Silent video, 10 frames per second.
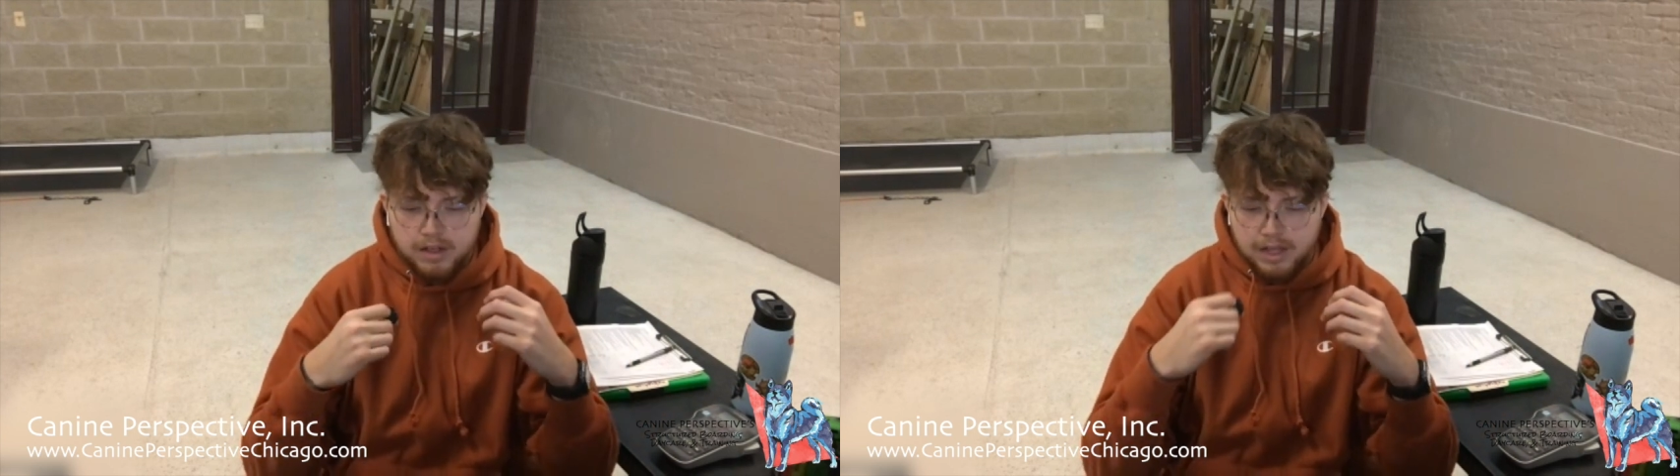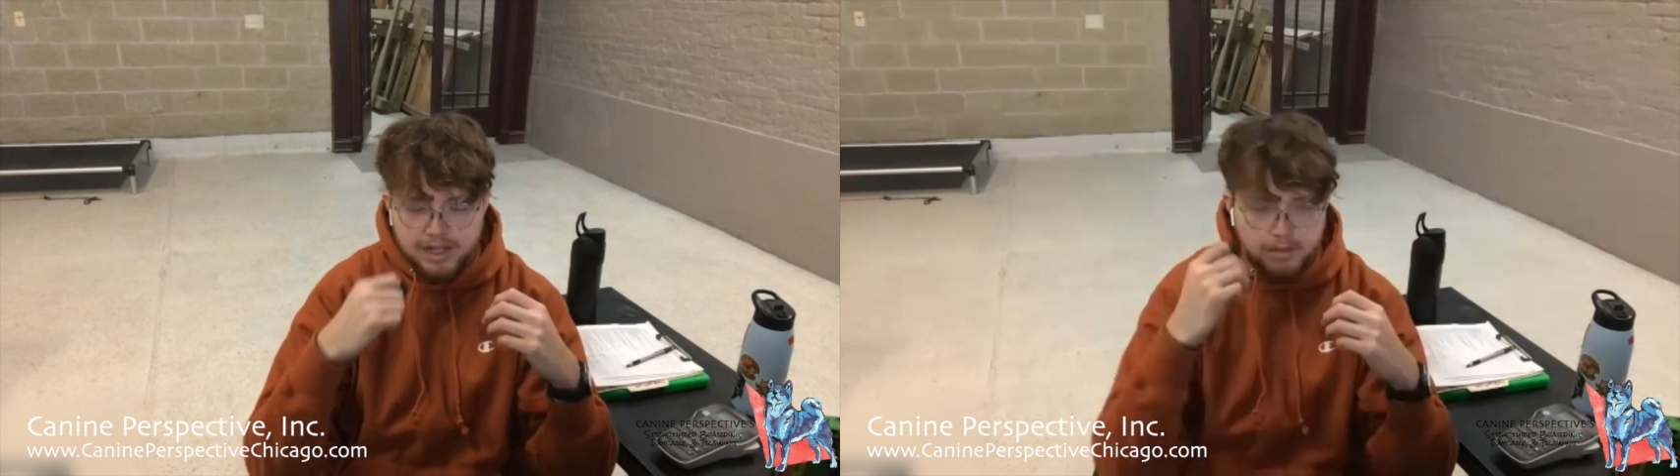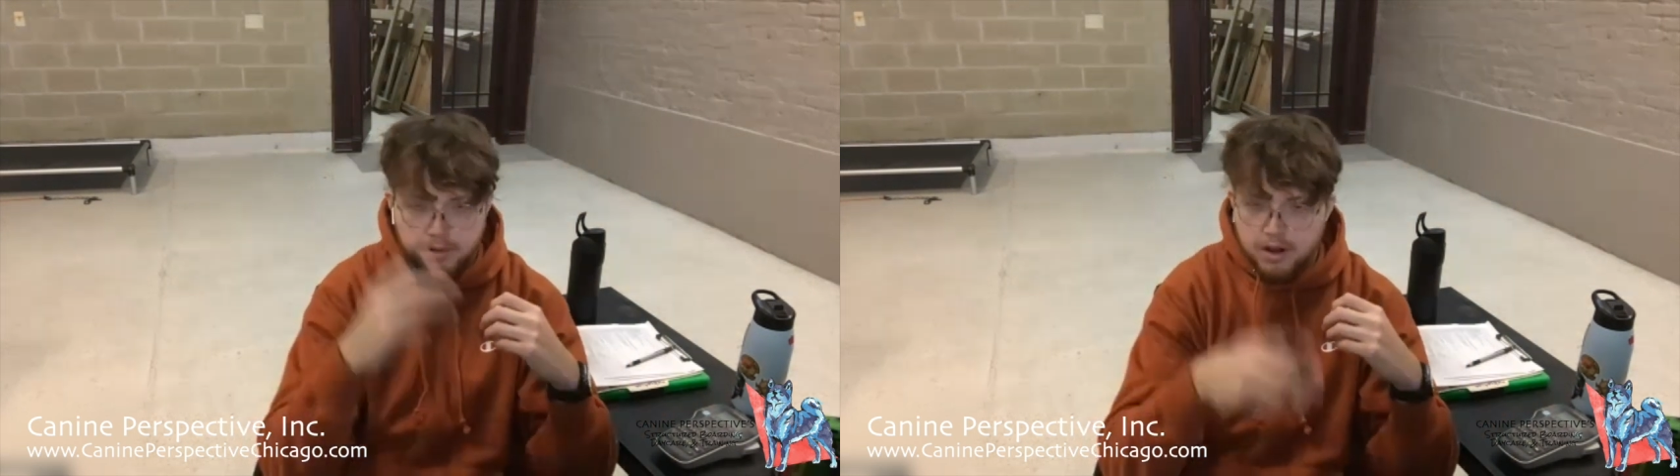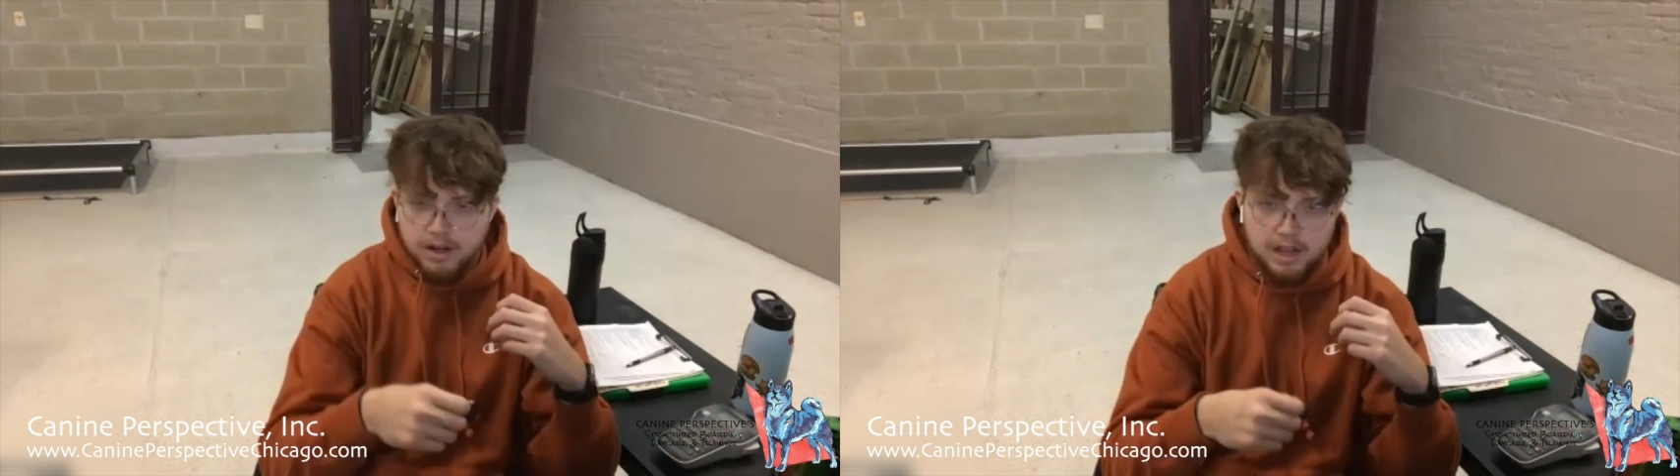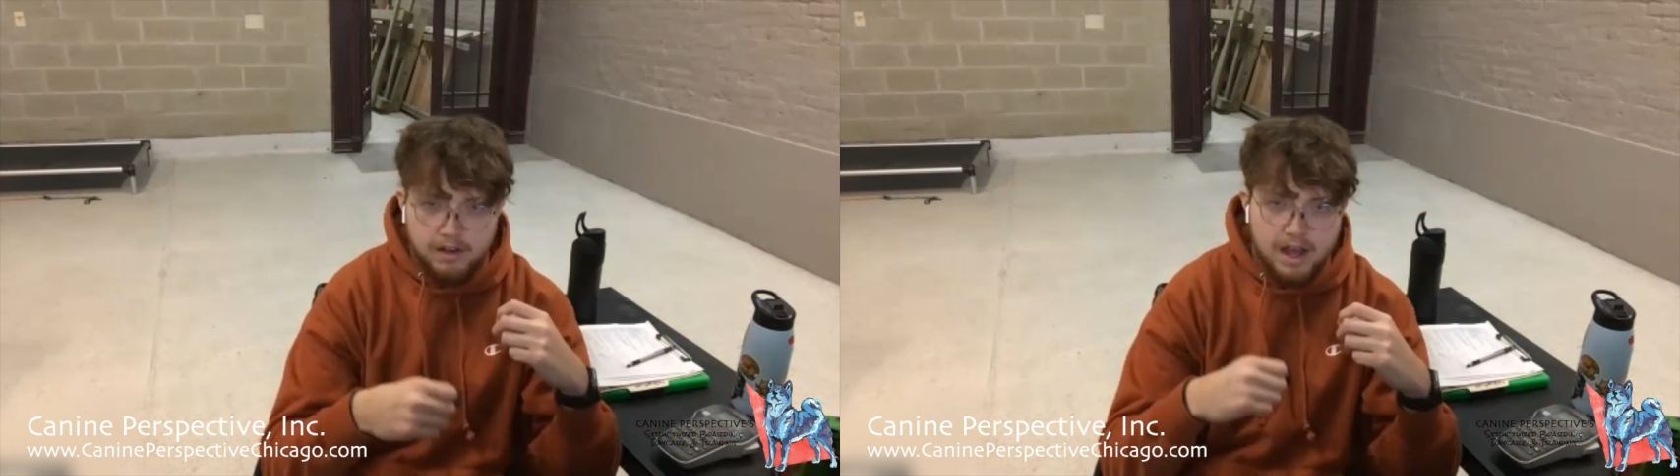like the
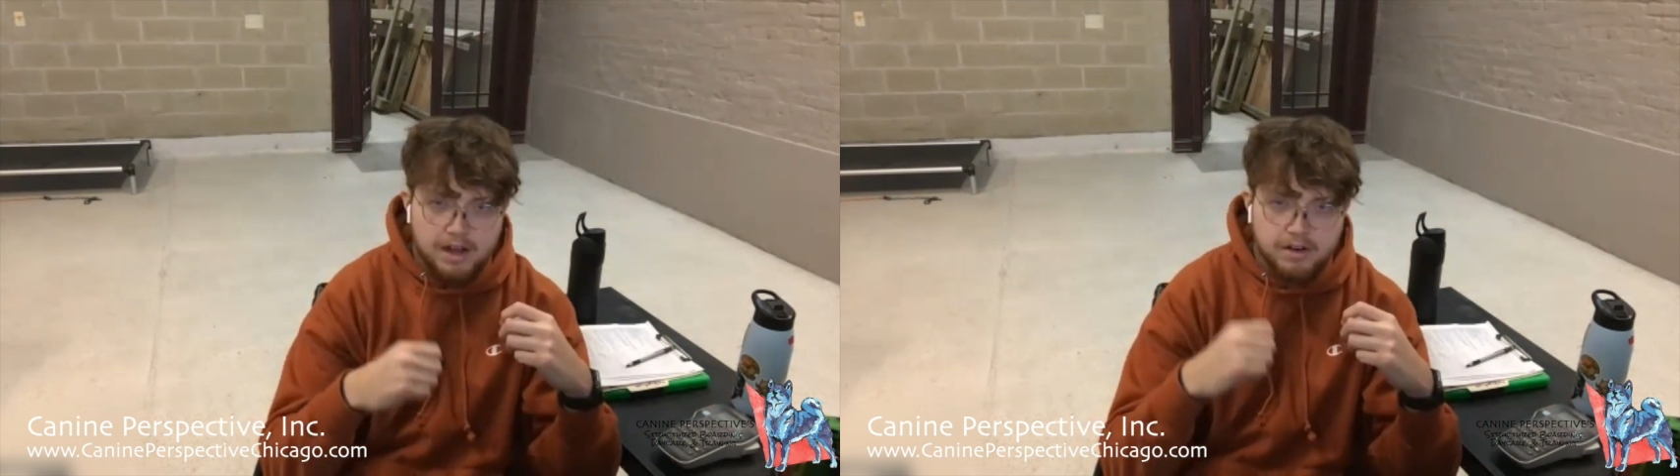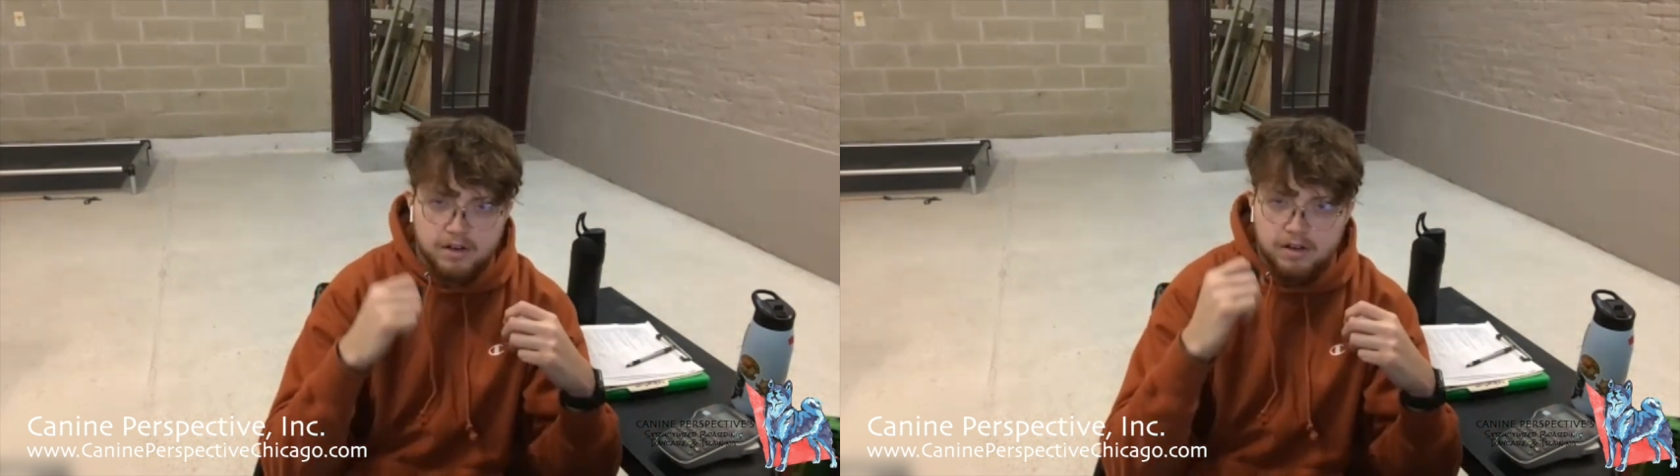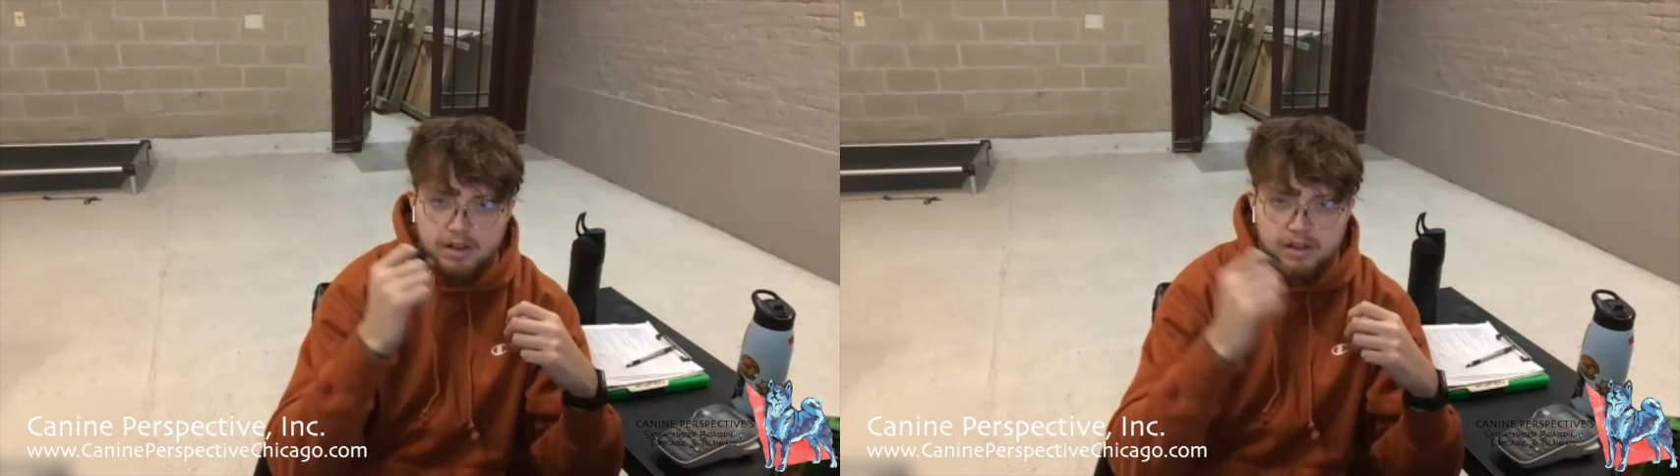prong collar on her